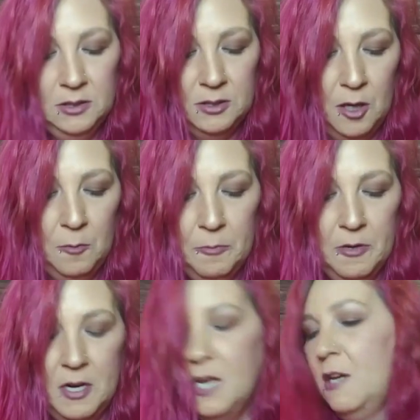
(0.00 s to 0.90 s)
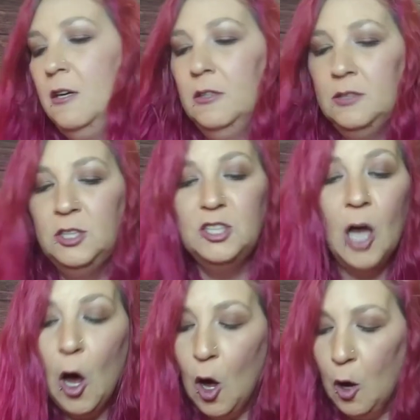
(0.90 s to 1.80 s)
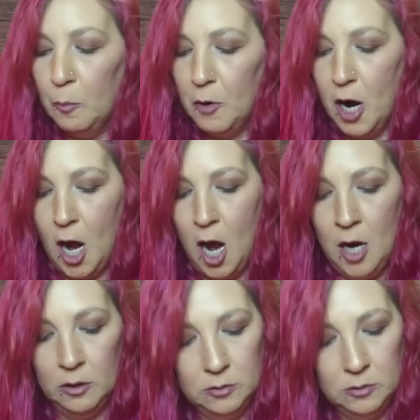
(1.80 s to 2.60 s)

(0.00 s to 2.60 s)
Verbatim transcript: So pretty. So pretty.